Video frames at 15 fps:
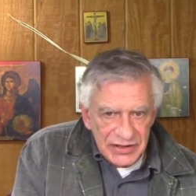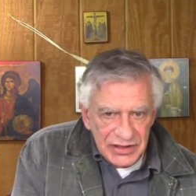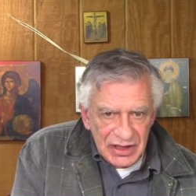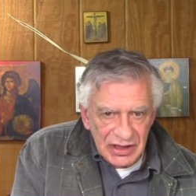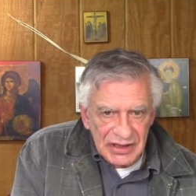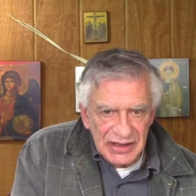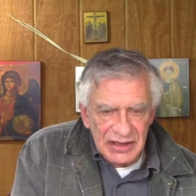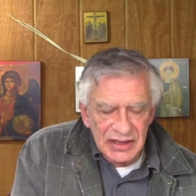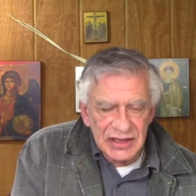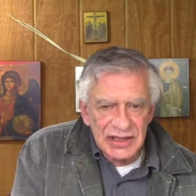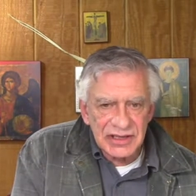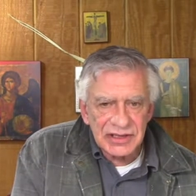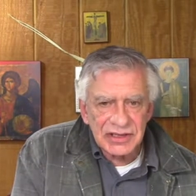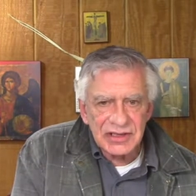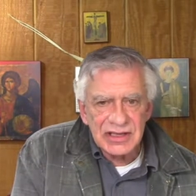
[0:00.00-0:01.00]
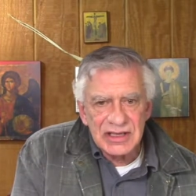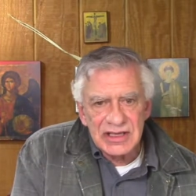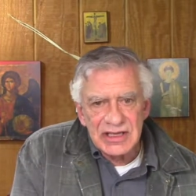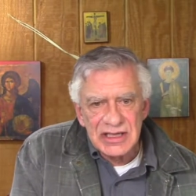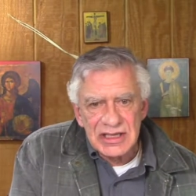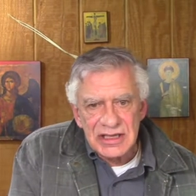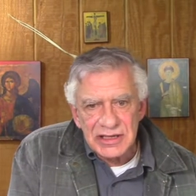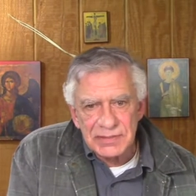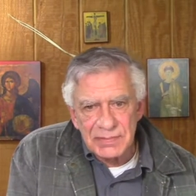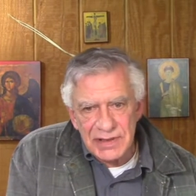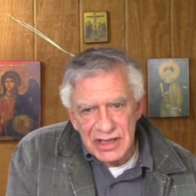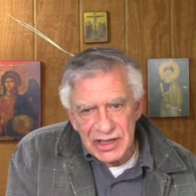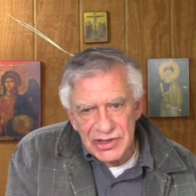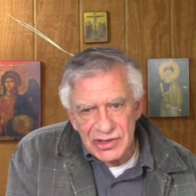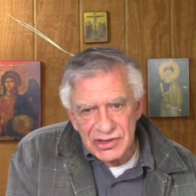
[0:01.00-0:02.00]
physical illness,
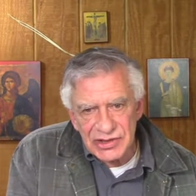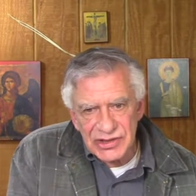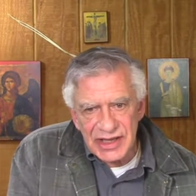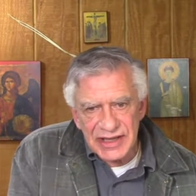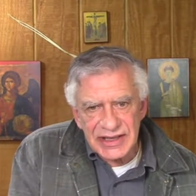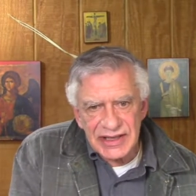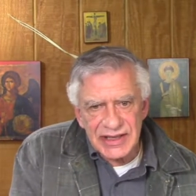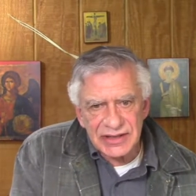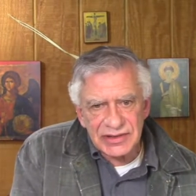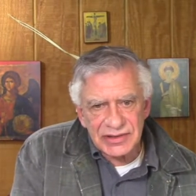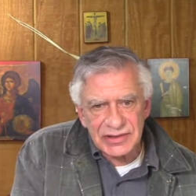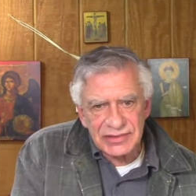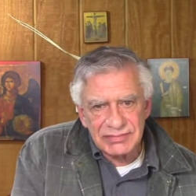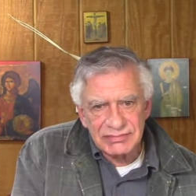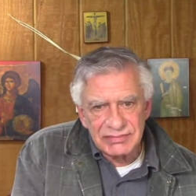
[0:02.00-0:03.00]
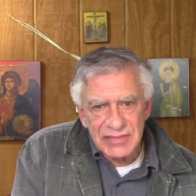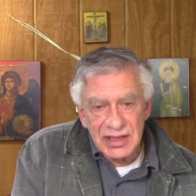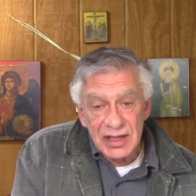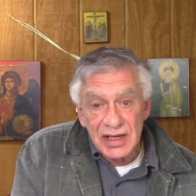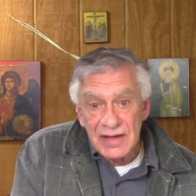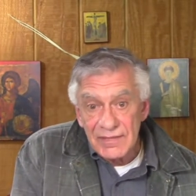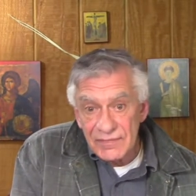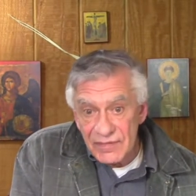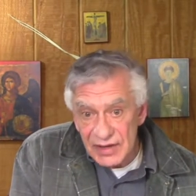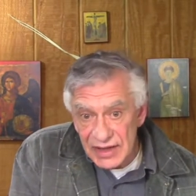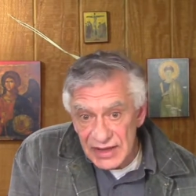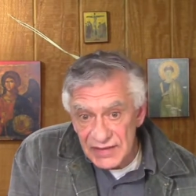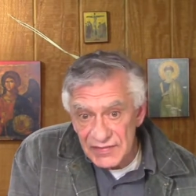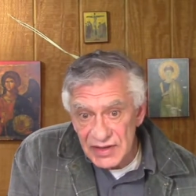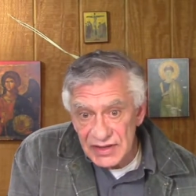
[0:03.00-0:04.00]
spiritual sickness,
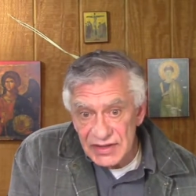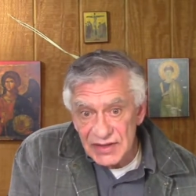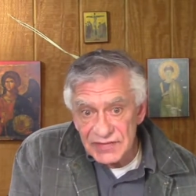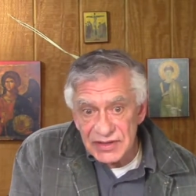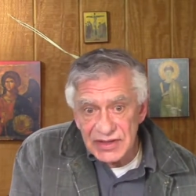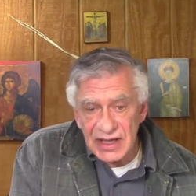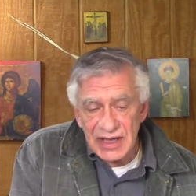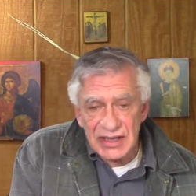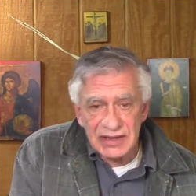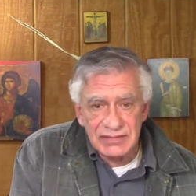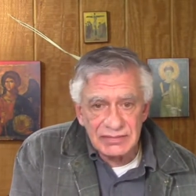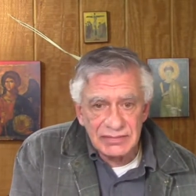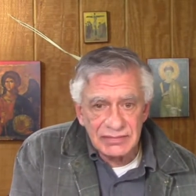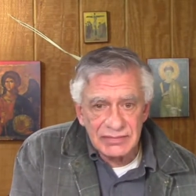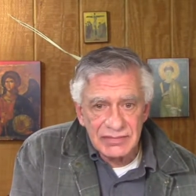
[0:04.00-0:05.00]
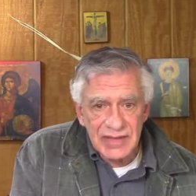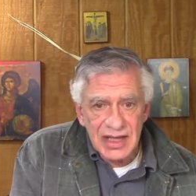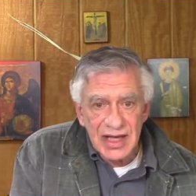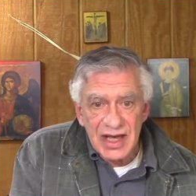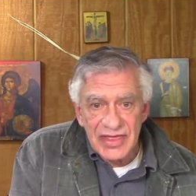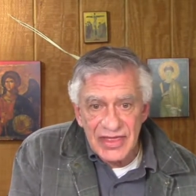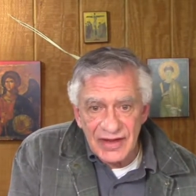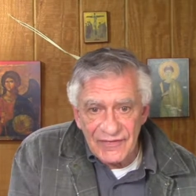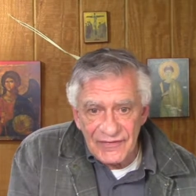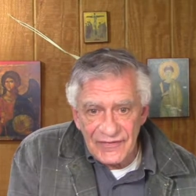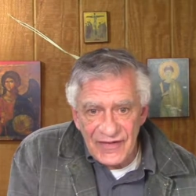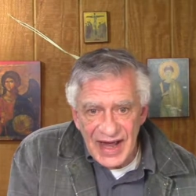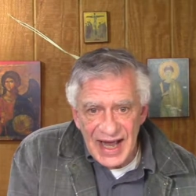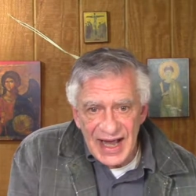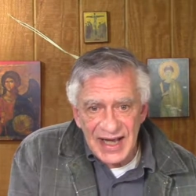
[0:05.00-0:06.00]
forgiveness of sin,
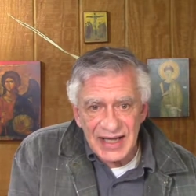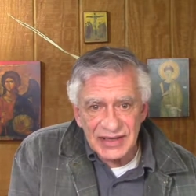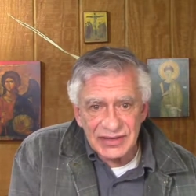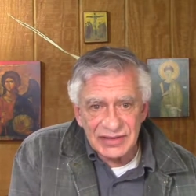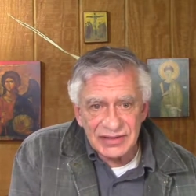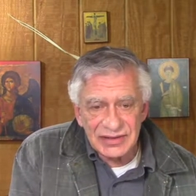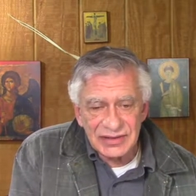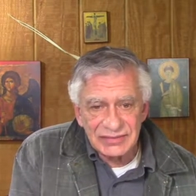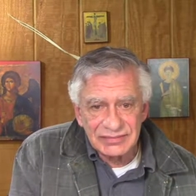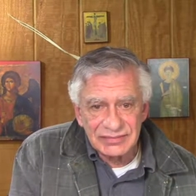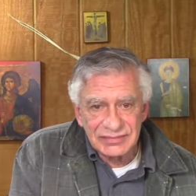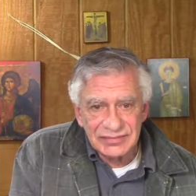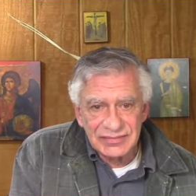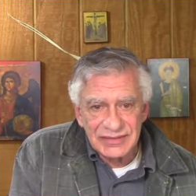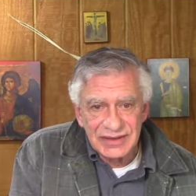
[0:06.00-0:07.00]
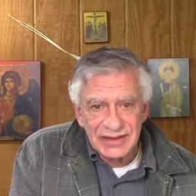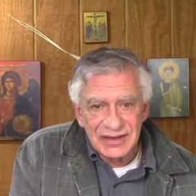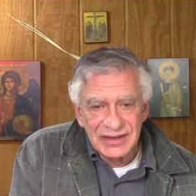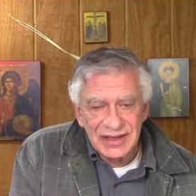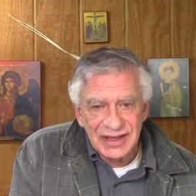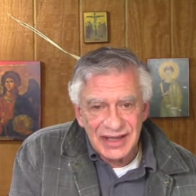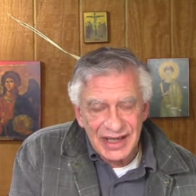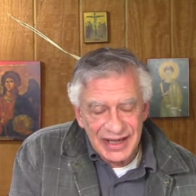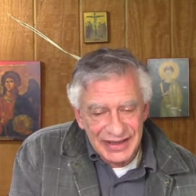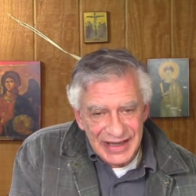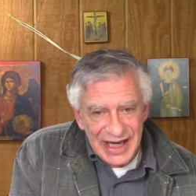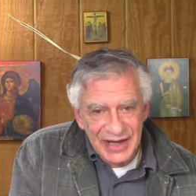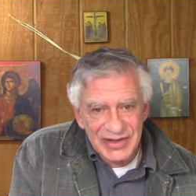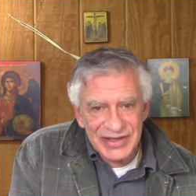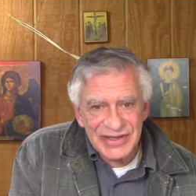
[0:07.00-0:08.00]
the fast,
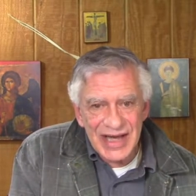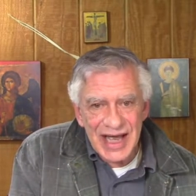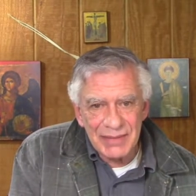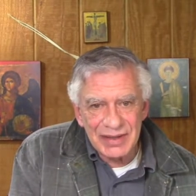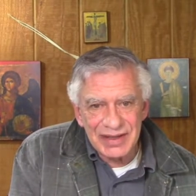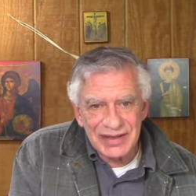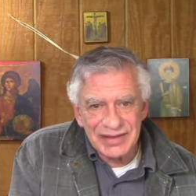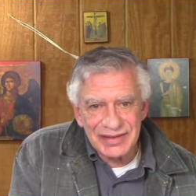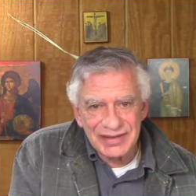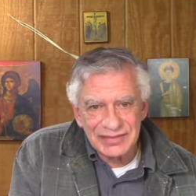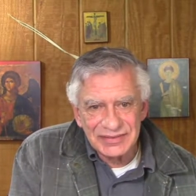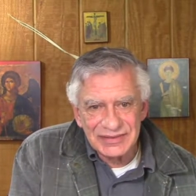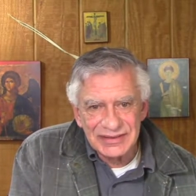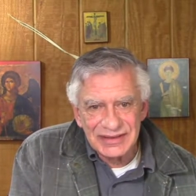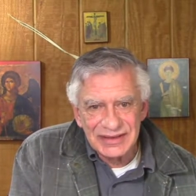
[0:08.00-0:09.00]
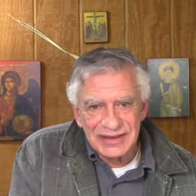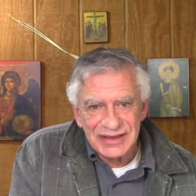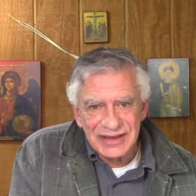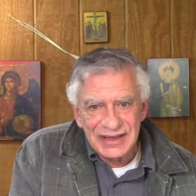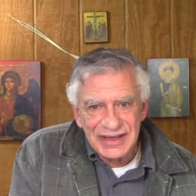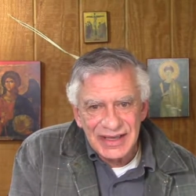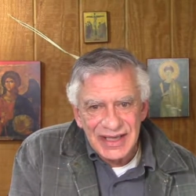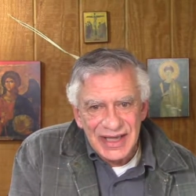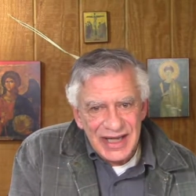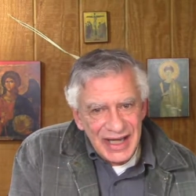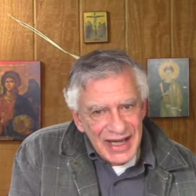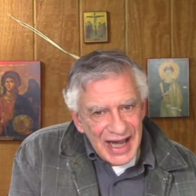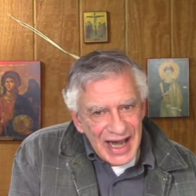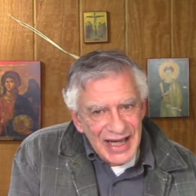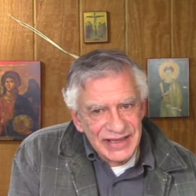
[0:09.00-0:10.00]
and now the Sabbath.
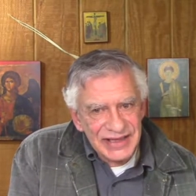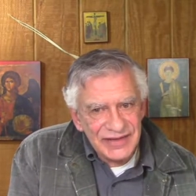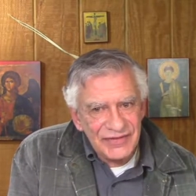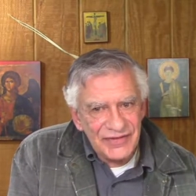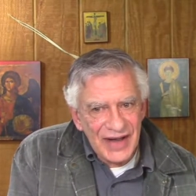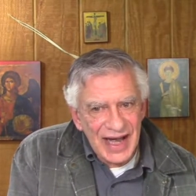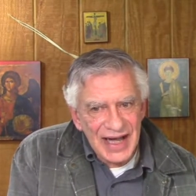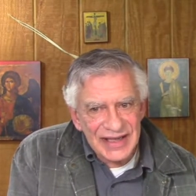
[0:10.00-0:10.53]
He has, in